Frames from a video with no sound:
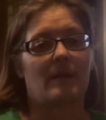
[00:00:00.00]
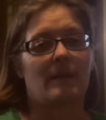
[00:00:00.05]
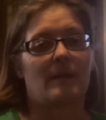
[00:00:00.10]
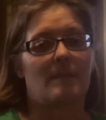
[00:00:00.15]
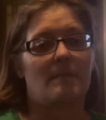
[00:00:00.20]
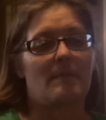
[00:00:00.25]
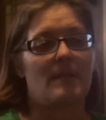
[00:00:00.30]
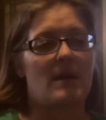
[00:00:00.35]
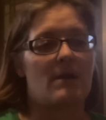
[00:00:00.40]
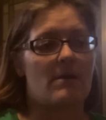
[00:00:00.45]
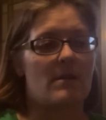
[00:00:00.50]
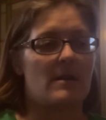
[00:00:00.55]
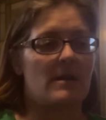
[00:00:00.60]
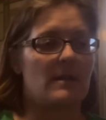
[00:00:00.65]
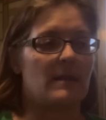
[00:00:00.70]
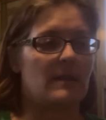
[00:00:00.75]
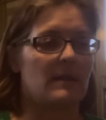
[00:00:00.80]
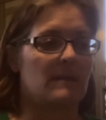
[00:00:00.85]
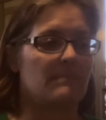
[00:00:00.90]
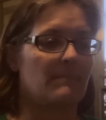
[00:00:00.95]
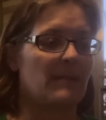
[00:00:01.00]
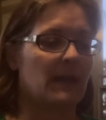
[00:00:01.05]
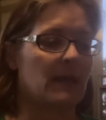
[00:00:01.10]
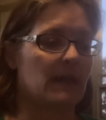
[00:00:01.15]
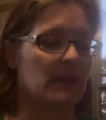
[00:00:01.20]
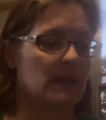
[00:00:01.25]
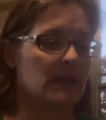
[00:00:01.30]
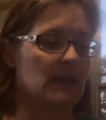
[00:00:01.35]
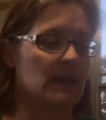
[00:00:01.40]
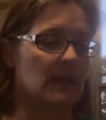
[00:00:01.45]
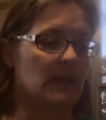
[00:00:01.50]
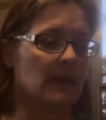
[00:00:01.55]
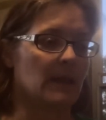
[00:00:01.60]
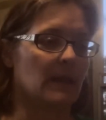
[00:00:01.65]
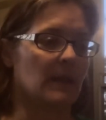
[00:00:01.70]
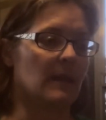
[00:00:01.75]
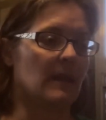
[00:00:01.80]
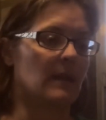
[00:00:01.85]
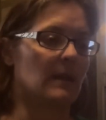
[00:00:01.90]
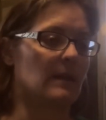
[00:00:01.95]
Mary's biggest
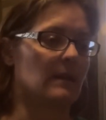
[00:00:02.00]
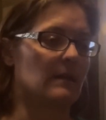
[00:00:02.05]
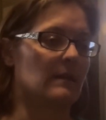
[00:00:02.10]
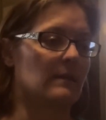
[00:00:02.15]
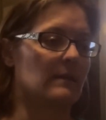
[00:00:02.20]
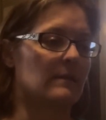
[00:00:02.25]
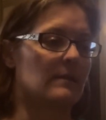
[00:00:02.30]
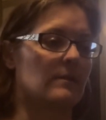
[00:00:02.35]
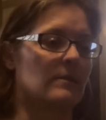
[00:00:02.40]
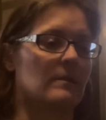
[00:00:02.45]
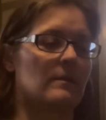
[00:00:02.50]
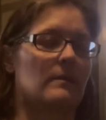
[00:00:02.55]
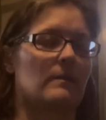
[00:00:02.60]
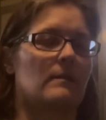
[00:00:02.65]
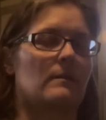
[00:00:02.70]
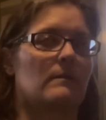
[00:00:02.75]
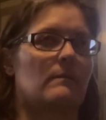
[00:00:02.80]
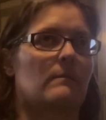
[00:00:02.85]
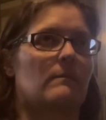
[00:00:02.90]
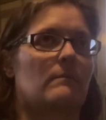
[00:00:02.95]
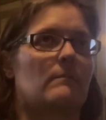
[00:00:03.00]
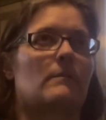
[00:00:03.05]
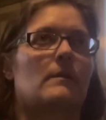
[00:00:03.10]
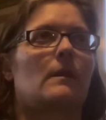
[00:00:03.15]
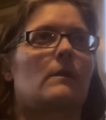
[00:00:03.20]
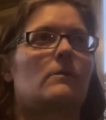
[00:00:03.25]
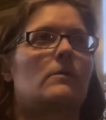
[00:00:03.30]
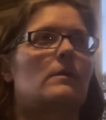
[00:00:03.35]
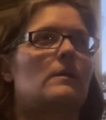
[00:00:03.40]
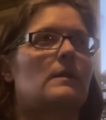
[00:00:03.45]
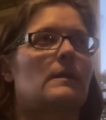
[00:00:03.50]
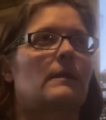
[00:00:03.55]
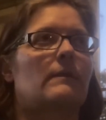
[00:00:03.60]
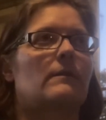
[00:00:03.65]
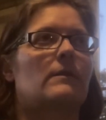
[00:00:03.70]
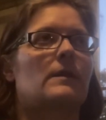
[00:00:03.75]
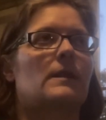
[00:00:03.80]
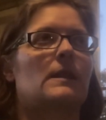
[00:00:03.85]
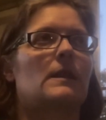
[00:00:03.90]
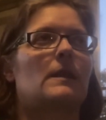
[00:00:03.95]
thing is she's
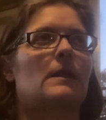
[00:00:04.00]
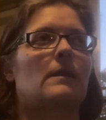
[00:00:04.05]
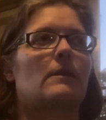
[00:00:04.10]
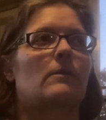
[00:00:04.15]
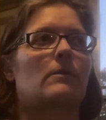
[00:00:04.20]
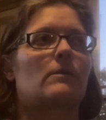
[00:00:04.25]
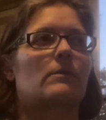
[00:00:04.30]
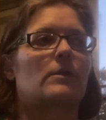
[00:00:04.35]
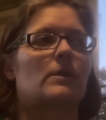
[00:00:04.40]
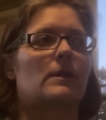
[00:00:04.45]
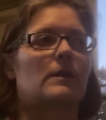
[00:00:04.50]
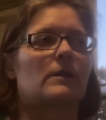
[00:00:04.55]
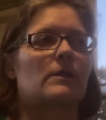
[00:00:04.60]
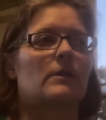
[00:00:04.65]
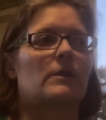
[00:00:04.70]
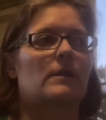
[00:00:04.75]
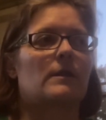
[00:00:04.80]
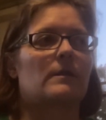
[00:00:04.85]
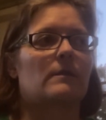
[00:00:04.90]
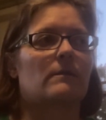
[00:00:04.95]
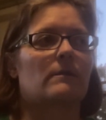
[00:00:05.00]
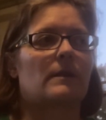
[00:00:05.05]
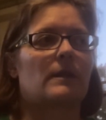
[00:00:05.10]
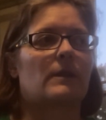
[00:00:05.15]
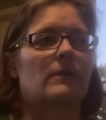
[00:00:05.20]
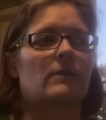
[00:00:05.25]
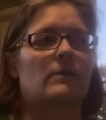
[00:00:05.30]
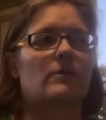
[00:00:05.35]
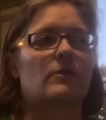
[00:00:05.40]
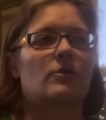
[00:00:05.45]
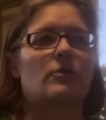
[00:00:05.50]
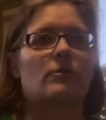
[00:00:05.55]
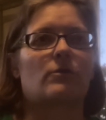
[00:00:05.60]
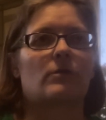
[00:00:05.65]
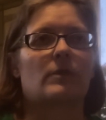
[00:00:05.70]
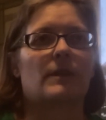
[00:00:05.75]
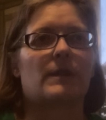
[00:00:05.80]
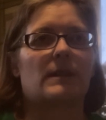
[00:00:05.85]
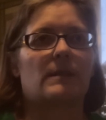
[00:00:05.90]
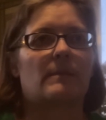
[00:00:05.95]
never seen the ocean. She's only heard
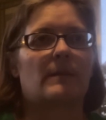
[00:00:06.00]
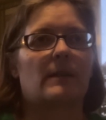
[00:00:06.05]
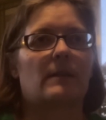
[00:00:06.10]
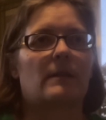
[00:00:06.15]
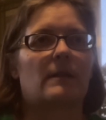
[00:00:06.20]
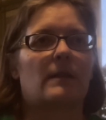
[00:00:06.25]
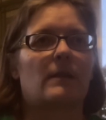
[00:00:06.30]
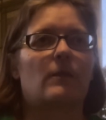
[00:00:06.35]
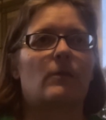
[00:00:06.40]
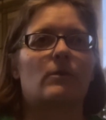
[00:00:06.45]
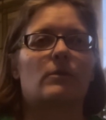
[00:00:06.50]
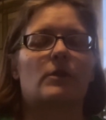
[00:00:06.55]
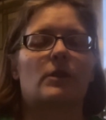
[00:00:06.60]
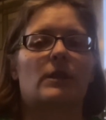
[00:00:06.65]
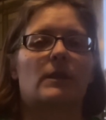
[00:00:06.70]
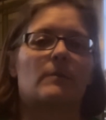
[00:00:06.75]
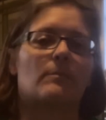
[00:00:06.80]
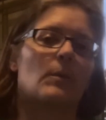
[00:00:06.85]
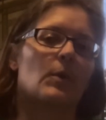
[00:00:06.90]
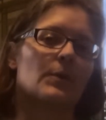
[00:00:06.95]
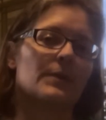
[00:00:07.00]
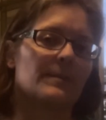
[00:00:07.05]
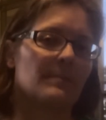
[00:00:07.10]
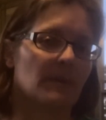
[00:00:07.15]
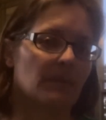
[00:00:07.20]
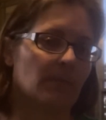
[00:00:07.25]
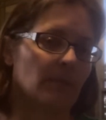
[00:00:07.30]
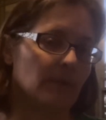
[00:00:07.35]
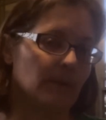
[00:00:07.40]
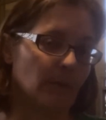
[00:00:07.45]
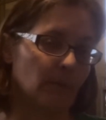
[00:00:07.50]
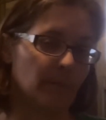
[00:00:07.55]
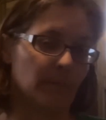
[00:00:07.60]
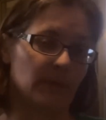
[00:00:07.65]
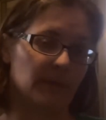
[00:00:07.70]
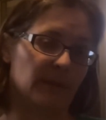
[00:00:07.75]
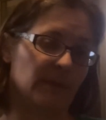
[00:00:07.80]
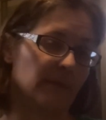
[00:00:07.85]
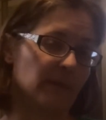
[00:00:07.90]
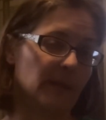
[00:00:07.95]
stories about the ocean. Most people don't
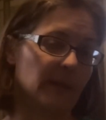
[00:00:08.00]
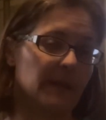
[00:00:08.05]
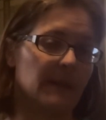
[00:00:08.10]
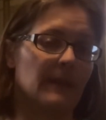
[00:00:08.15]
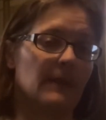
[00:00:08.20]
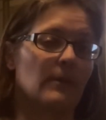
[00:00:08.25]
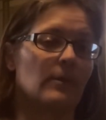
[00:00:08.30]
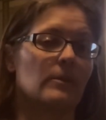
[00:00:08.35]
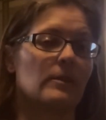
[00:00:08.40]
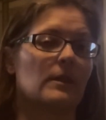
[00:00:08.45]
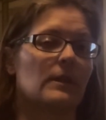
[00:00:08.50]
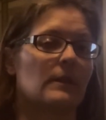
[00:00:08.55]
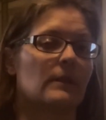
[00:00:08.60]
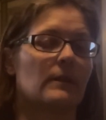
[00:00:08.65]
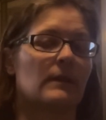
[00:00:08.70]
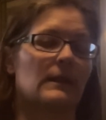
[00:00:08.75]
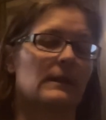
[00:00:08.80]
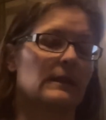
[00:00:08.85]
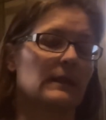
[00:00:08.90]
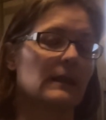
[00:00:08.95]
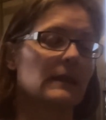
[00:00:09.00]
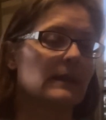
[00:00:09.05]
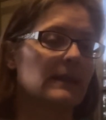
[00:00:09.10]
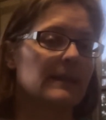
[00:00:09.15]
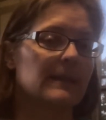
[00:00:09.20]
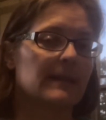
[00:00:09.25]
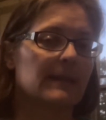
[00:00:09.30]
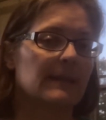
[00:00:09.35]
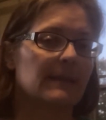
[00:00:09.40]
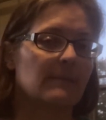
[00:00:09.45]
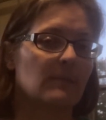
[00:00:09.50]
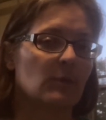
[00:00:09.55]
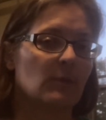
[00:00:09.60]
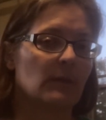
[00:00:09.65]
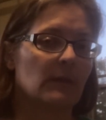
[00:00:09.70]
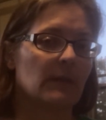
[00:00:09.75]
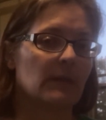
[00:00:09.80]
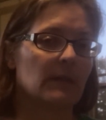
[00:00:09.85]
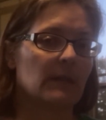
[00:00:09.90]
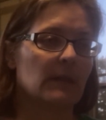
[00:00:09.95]
believe that the ocean exists
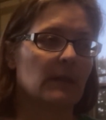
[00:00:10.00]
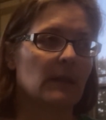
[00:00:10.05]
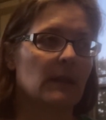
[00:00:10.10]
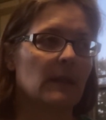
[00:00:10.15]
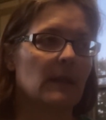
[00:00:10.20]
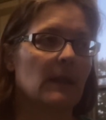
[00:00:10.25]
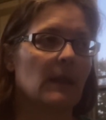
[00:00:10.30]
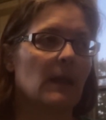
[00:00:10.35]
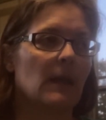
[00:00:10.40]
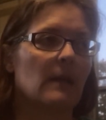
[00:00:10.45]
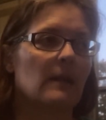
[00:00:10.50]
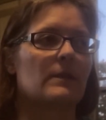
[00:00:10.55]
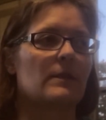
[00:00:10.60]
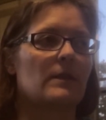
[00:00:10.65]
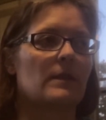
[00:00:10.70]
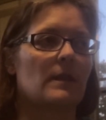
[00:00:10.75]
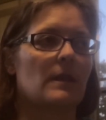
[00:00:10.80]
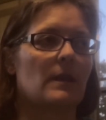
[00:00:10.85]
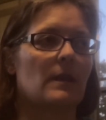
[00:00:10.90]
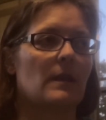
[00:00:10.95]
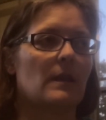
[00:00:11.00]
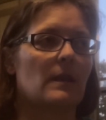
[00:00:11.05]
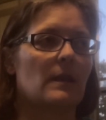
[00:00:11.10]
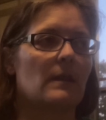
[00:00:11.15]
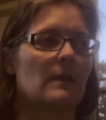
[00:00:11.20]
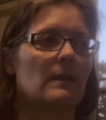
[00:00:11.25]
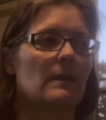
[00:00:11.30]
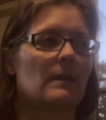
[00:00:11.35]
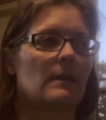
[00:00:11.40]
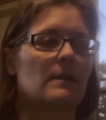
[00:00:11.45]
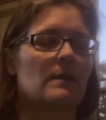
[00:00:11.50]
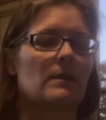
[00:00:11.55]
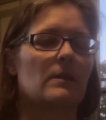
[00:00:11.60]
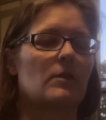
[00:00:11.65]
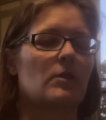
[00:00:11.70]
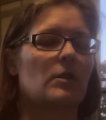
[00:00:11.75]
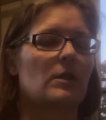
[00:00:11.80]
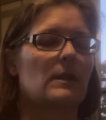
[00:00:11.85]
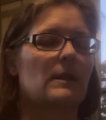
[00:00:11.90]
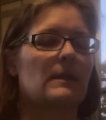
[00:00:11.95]
anymore. She
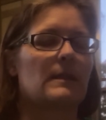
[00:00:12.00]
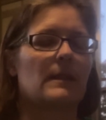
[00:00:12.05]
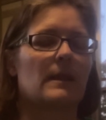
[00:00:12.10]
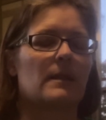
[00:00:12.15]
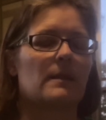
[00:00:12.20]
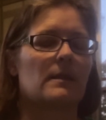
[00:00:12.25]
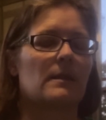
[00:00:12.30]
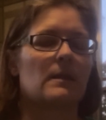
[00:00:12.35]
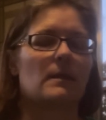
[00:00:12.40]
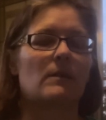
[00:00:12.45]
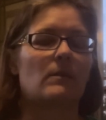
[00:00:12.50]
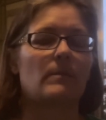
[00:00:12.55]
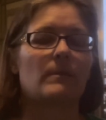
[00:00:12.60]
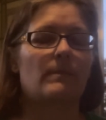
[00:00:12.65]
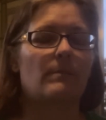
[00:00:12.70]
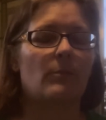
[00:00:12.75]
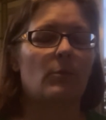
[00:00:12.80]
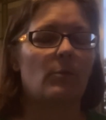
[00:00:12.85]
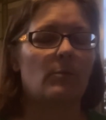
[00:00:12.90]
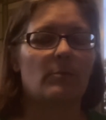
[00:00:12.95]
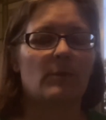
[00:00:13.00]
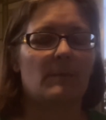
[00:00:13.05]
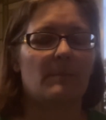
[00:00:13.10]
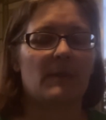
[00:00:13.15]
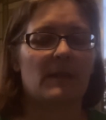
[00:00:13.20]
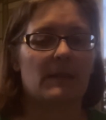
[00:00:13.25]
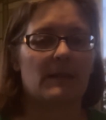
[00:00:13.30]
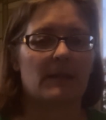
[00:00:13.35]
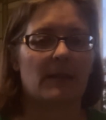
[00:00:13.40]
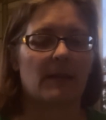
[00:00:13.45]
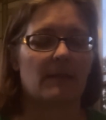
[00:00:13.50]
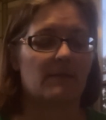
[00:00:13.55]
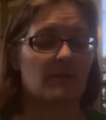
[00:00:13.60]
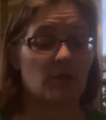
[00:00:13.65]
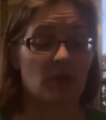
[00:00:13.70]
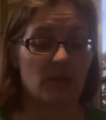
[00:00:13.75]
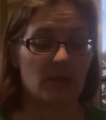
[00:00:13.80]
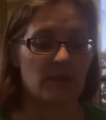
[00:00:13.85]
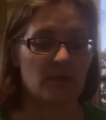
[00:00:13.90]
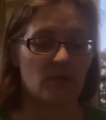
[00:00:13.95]
says it would be safe.
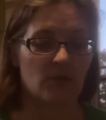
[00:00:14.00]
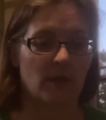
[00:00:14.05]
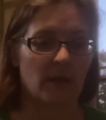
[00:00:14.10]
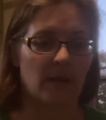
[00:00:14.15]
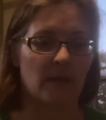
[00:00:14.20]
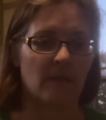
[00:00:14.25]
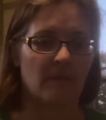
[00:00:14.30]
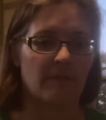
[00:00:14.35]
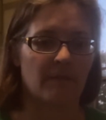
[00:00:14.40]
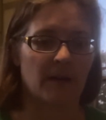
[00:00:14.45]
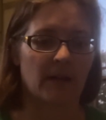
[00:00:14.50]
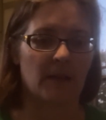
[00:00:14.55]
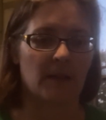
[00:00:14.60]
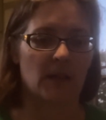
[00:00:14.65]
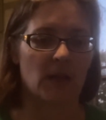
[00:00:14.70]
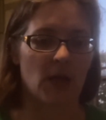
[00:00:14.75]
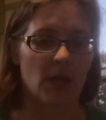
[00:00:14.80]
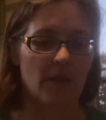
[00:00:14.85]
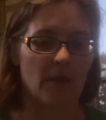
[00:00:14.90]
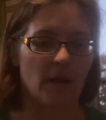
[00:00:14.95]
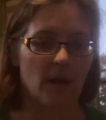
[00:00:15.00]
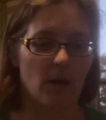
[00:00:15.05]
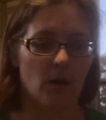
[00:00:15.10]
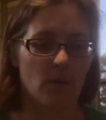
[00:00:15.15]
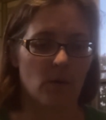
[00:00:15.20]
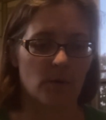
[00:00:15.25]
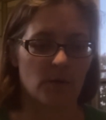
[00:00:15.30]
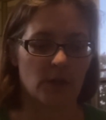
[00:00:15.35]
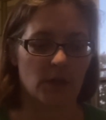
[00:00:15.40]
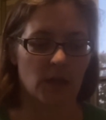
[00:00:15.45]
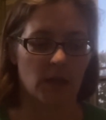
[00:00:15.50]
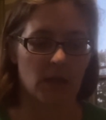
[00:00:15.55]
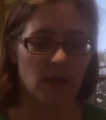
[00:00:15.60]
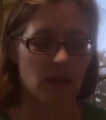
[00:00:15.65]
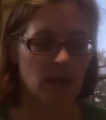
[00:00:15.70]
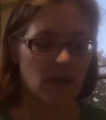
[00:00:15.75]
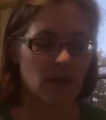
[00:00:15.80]
She's trying to find the ocean,